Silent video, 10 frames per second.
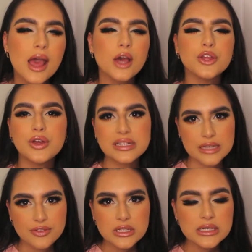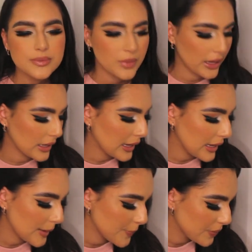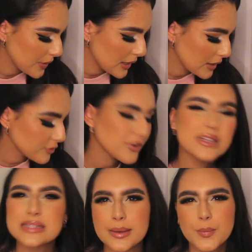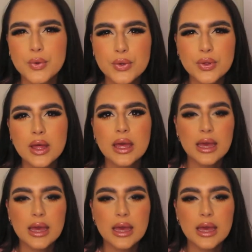You can definitely, like, for example,